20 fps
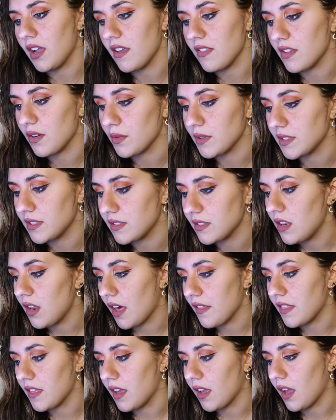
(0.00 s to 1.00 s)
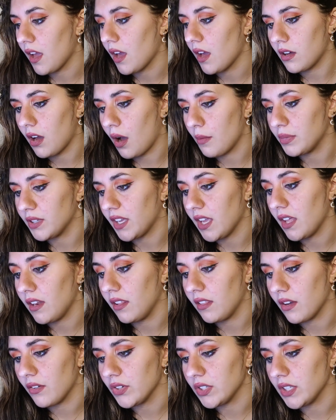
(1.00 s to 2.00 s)
and there was nothing
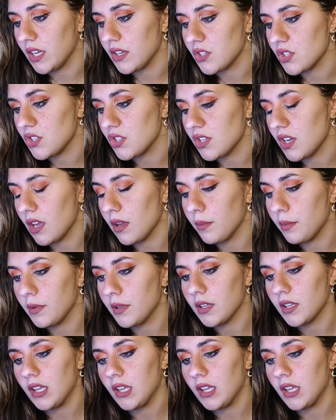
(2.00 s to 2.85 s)
complicating their relationship.